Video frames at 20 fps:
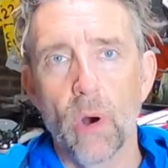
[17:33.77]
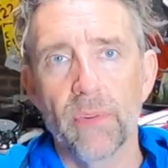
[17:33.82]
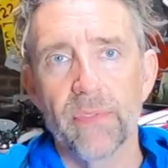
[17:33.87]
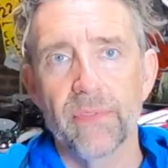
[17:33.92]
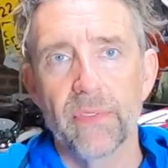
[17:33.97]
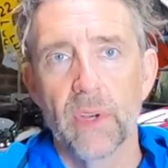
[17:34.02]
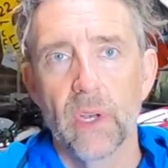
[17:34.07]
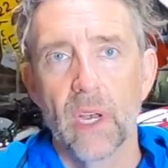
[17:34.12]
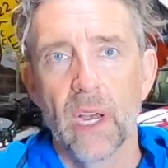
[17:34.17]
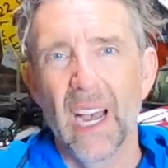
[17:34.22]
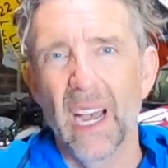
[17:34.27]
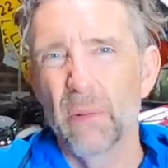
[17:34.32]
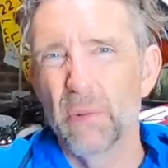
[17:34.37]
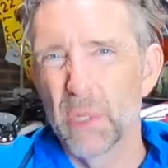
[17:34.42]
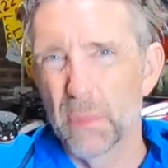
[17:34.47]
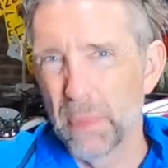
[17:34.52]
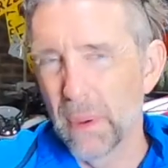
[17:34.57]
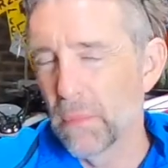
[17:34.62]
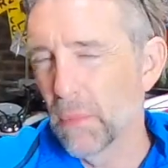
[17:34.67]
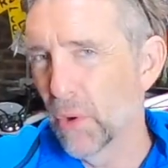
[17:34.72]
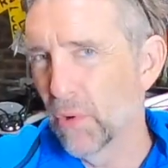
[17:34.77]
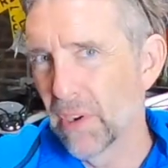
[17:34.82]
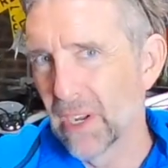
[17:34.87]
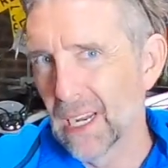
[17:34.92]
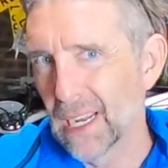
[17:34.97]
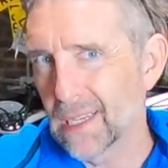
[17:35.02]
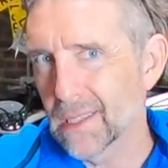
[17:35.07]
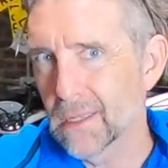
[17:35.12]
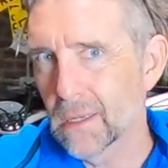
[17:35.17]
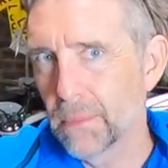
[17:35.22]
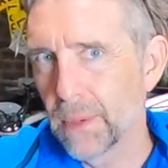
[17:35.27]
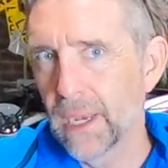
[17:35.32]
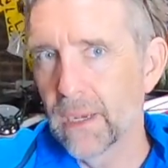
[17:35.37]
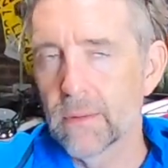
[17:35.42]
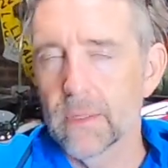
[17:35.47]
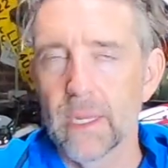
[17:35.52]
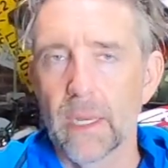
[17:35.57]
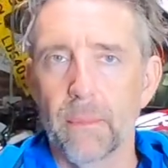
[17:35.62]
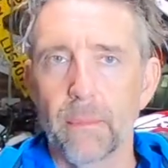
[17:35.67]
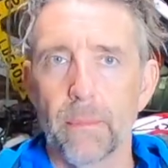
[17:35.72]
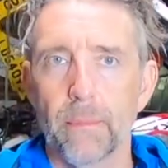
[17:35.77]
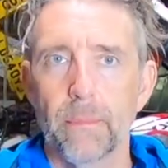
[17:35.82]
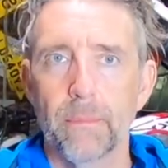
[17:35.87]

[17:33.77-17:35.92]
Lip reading: off. I was a bit more relaxed about it.